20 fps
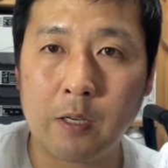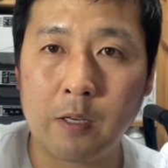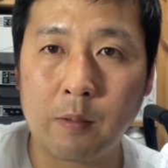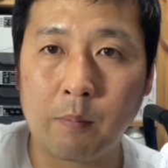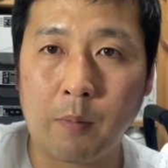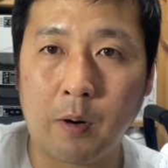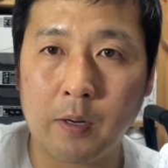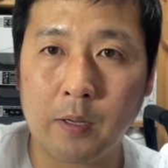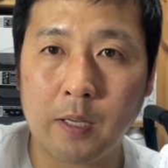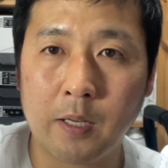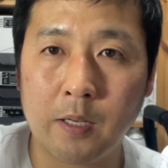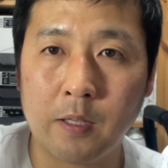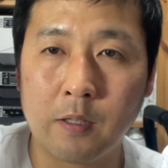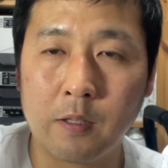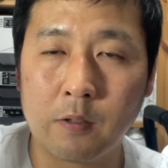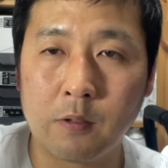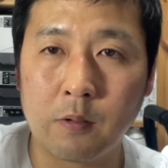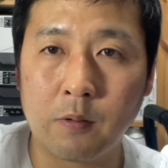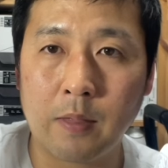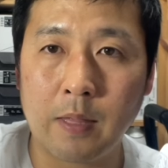the market in the
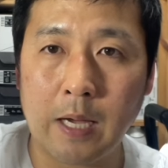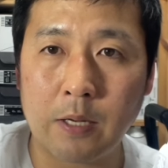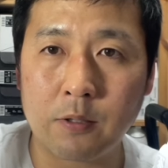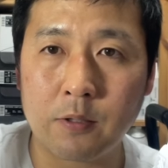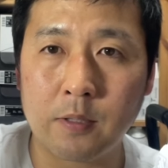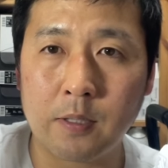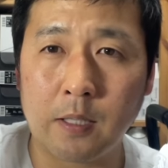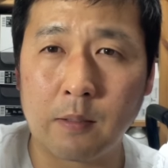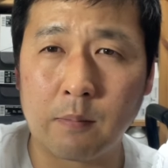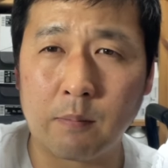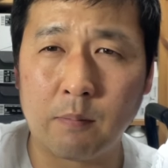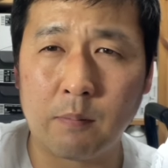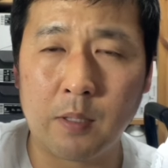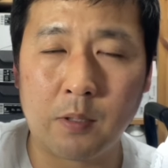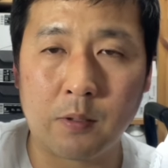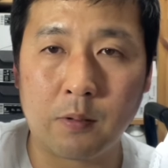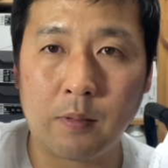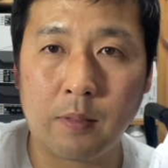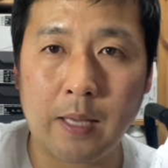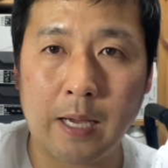2000s and mid
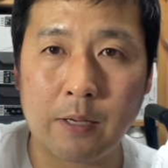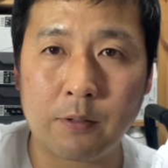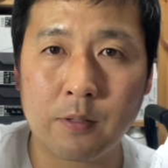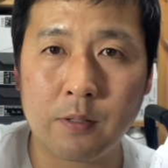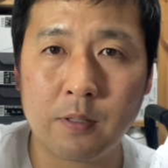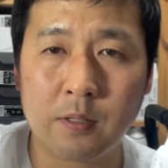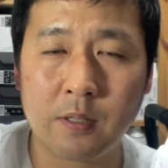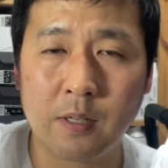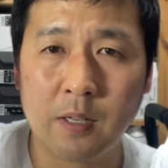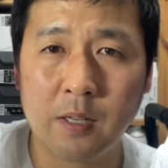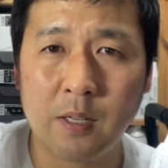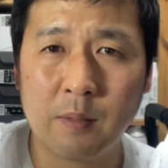2000s,